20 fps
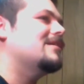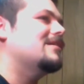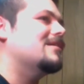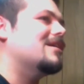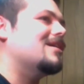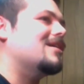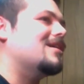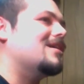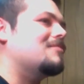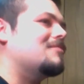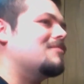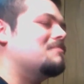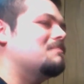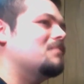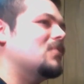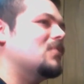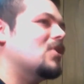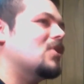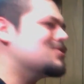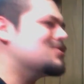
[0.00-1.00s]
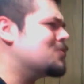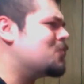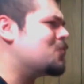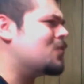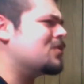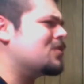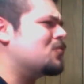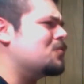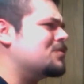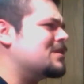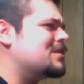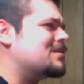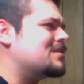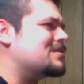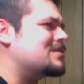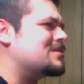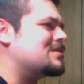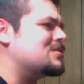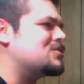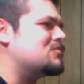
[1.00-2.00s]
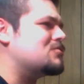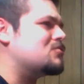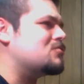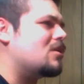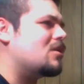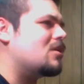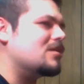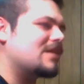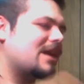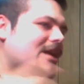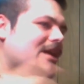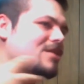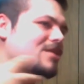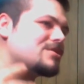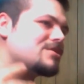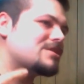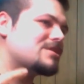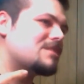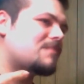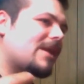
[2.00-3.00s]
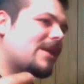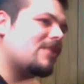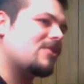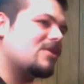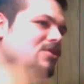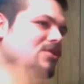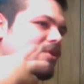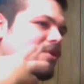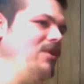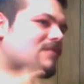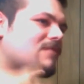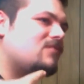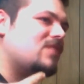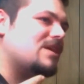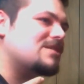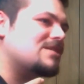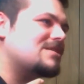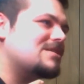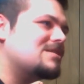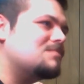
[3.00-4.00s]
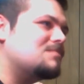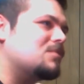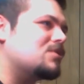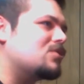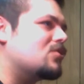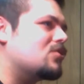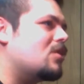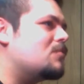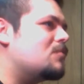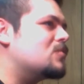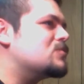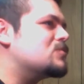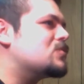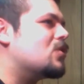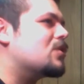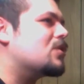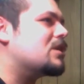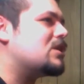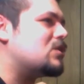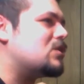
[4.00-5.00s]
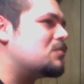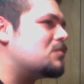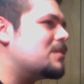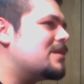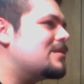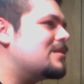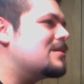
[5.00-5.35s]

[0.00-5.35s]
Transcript: Also, one cool thing they did too, all the characters in the background don't have faces, but they're almost all human.